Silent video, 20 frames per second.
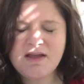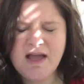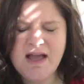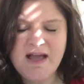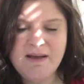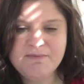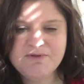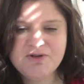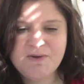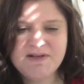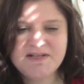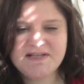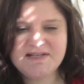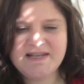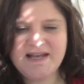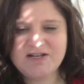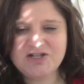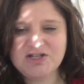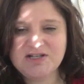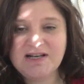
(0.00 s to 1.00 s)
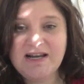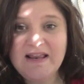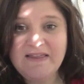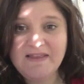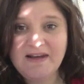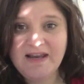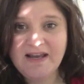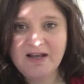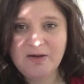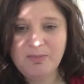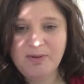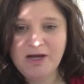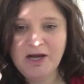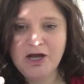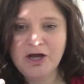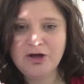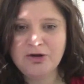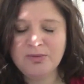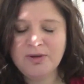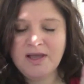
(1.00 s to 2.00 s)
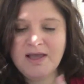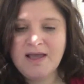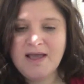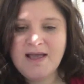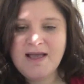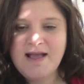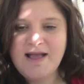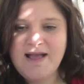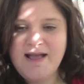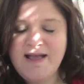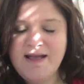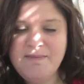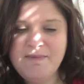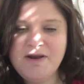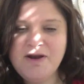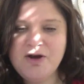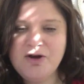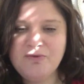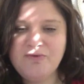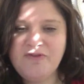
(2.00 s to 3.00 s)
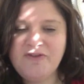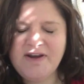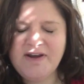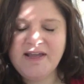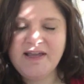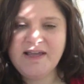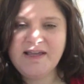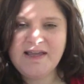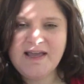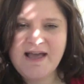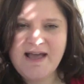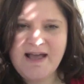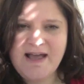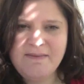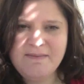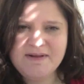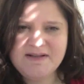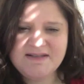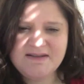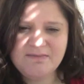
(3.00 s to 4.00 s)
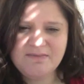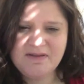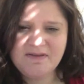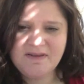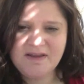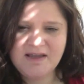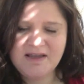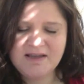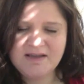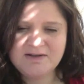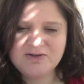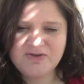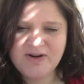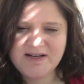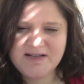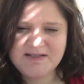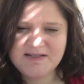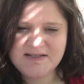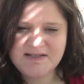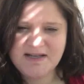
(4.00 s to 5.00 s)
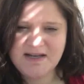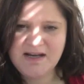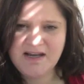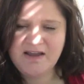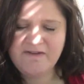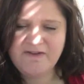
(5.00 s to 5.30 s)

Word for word: Um, so as I said, just click the link below um, and hopefully um, it's something that you're interested in.